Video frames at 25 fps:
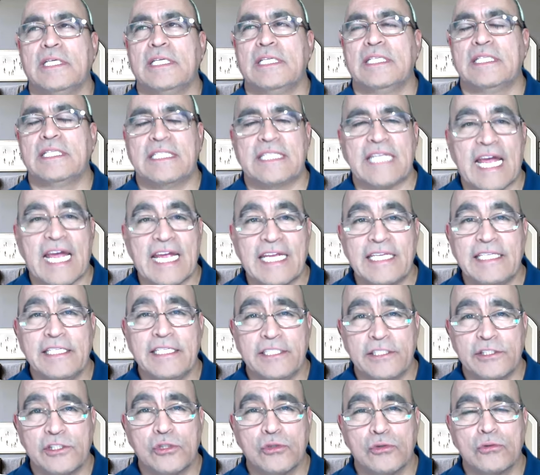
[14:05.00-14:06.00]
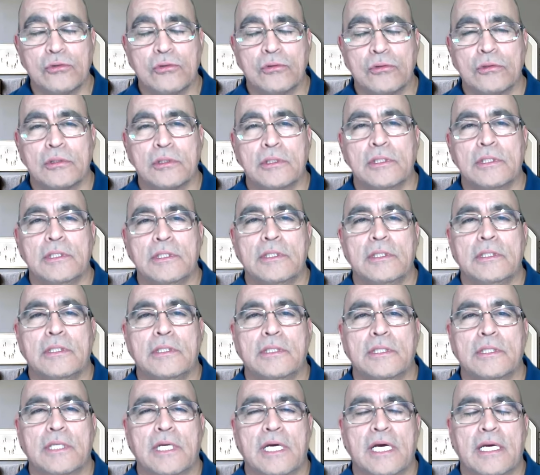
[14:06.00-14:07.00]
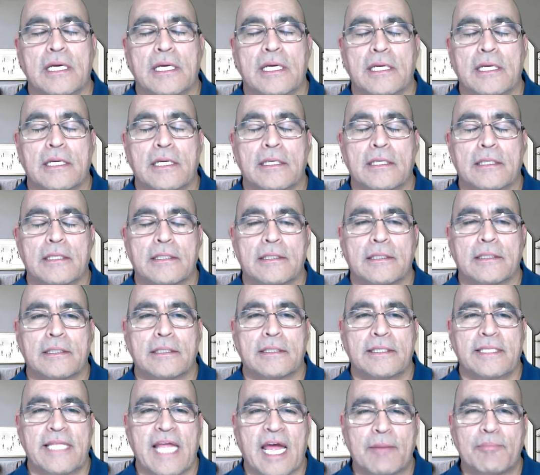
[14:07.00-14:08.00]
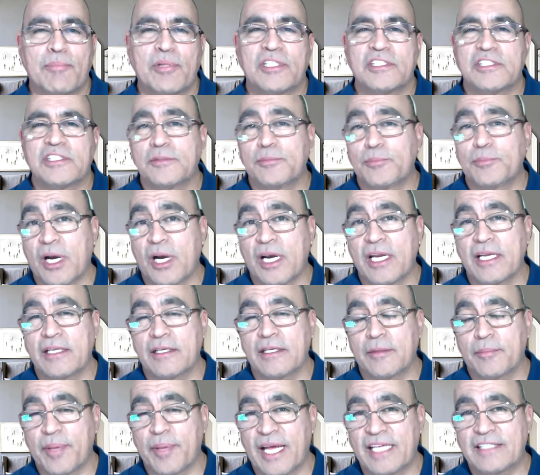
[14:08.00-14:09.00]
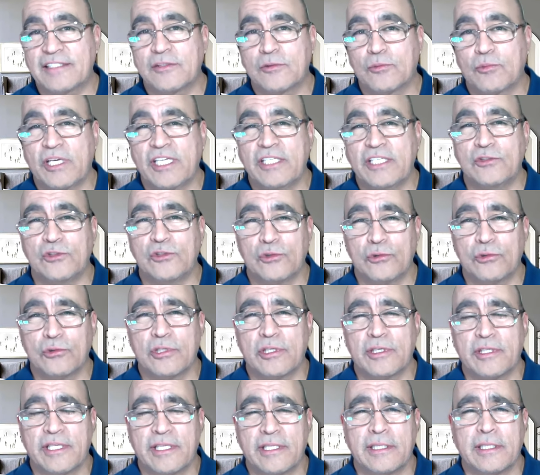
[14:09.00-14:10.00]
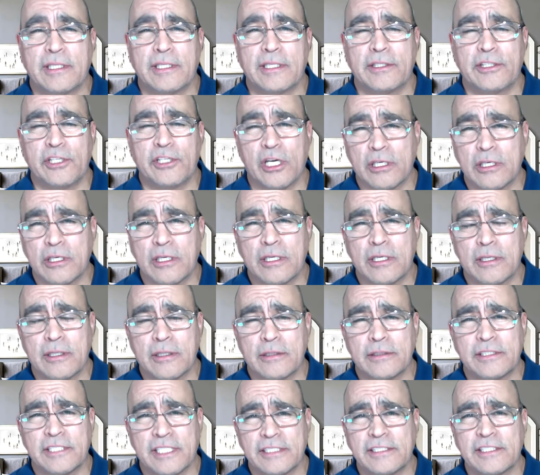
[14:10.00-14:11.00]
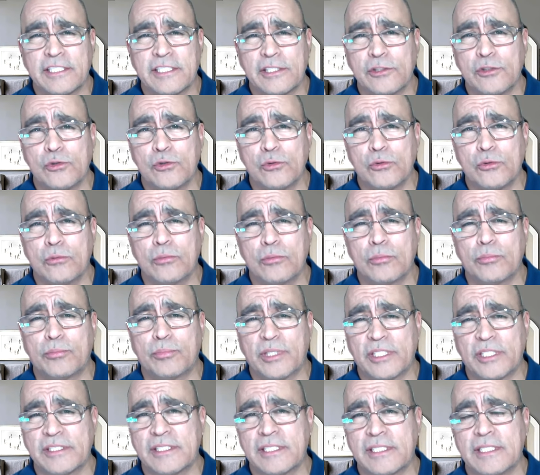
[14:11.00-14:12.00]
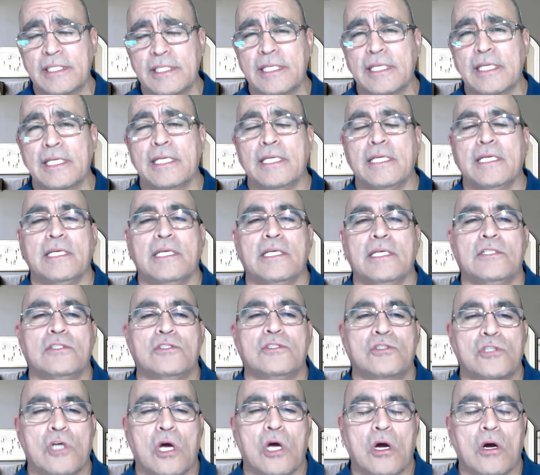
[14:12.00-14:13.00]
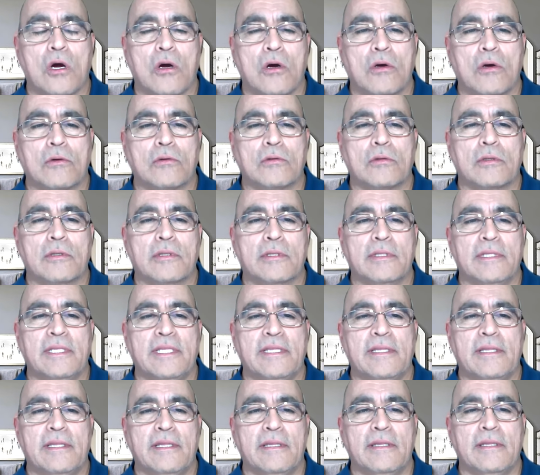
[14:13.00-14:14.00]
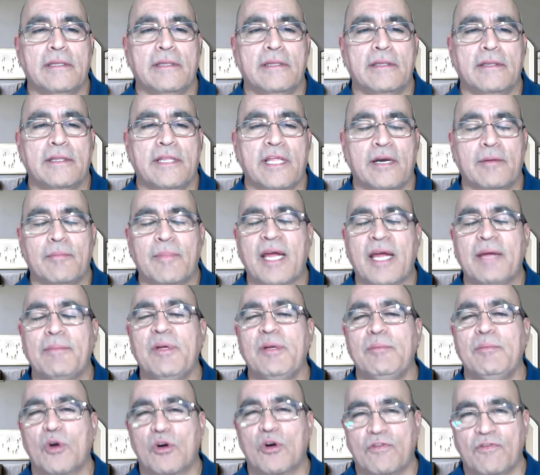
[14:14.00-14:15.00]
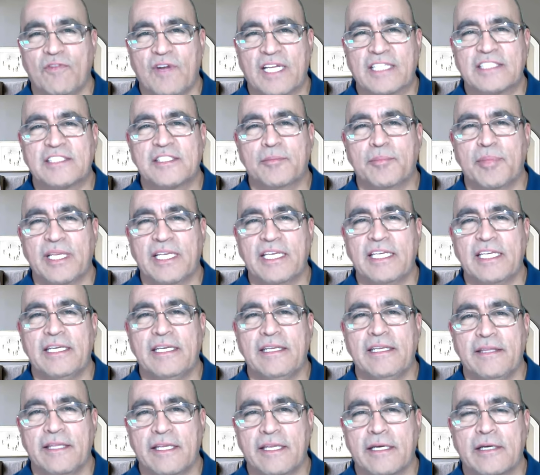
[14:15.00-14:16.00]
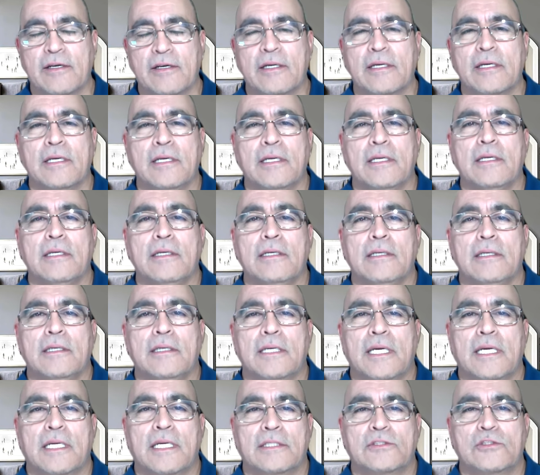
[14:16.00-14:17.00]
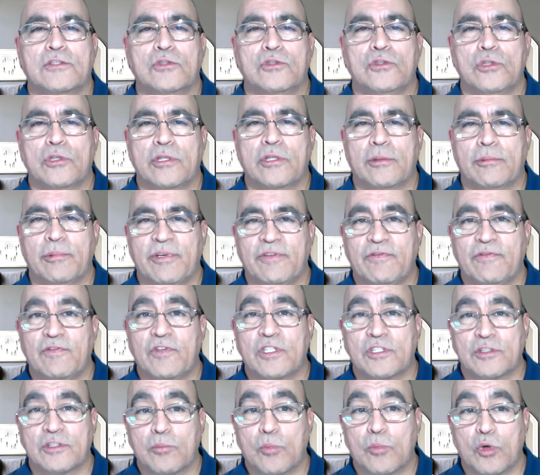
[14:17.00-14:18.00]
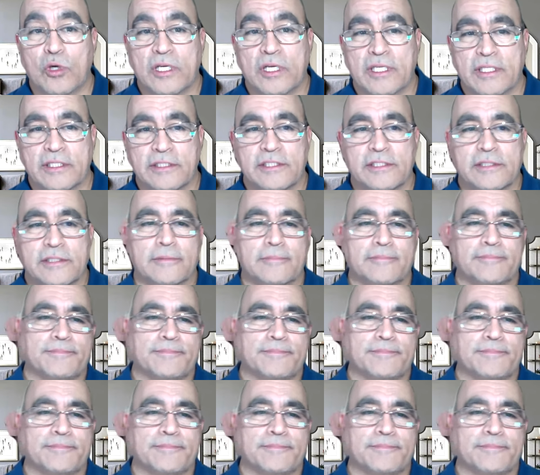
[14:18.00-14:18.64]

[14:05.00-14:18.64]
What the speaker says: 92. That person's probably going to pass away sooner than the younger 62 person. So there might be more flexibility there to do the reverse mortgage